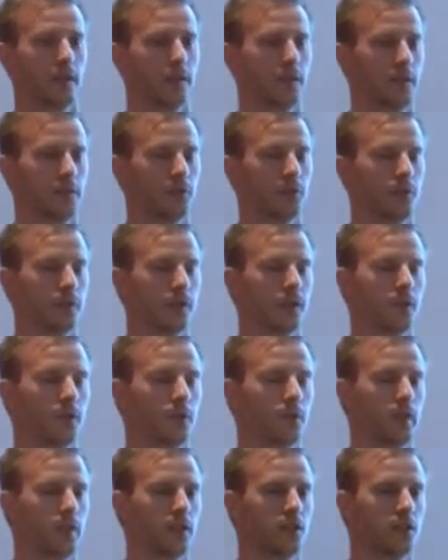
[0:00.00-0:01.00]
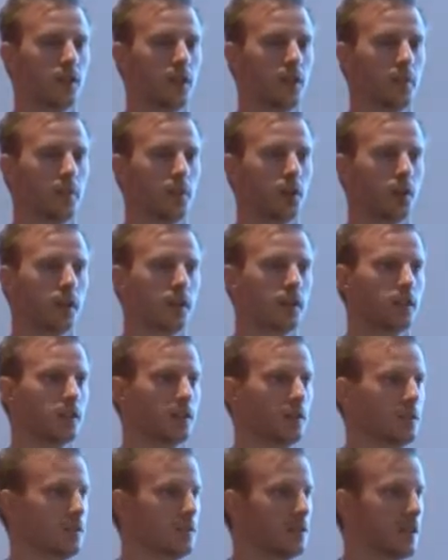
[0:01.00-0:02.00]
different information in the market,
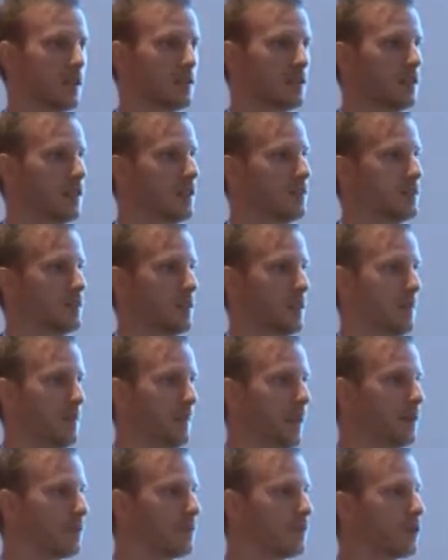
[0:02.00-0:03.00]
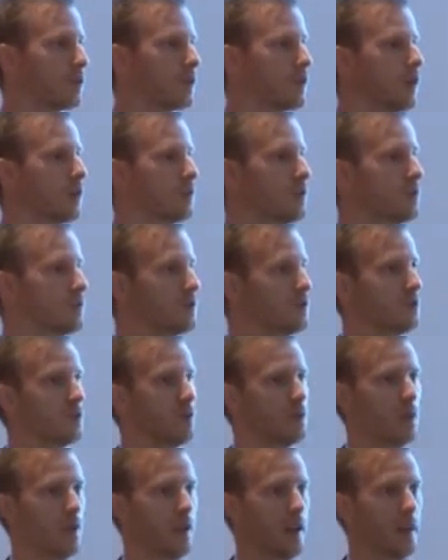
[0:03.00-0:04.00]
such as bank forecasts
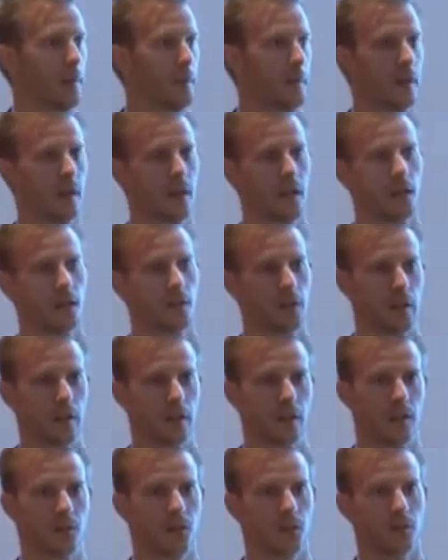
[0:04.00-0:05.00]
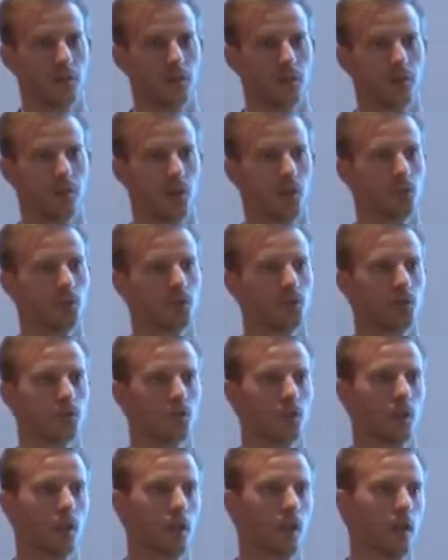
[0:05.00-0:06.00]
or currency flows
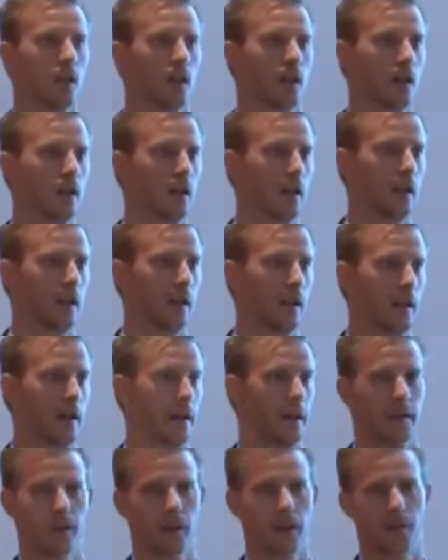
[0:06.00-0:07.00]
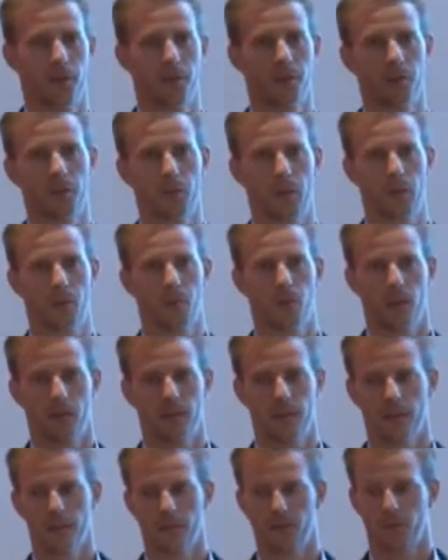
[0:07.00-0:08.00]
and other
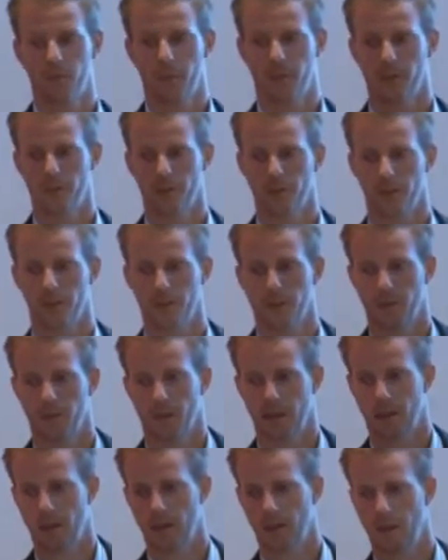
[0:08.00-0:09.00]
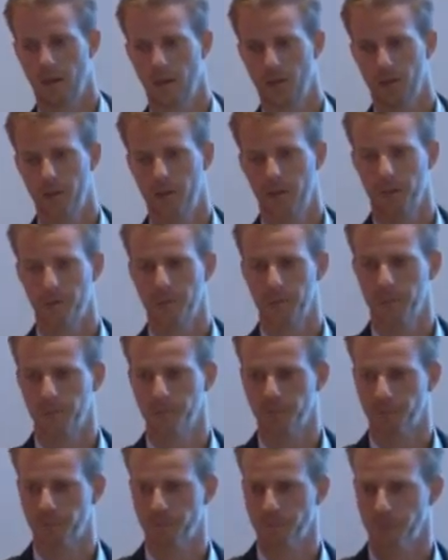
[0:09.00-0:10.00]
relevant information out there.
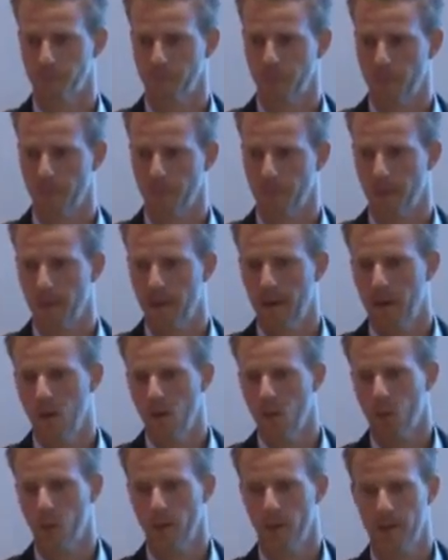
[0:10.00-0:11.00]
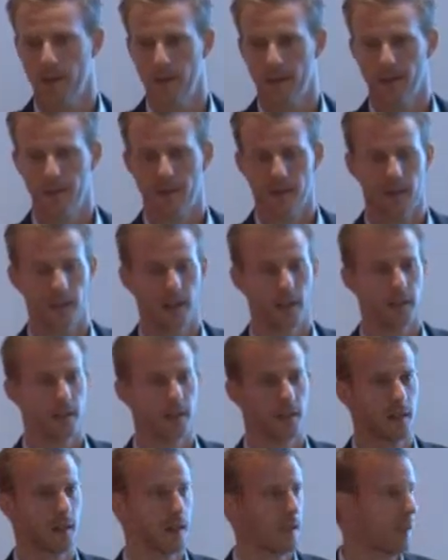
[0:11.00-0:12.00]
We then
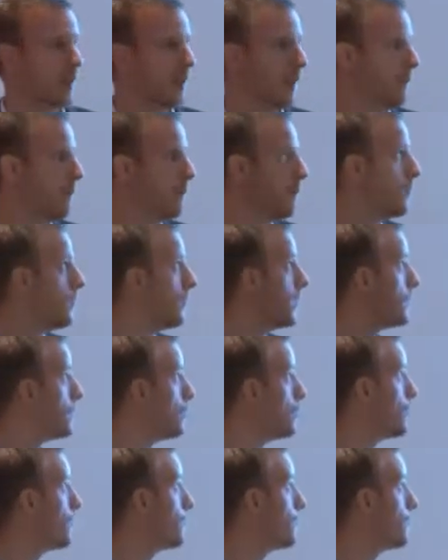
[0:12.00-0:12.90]
take the 2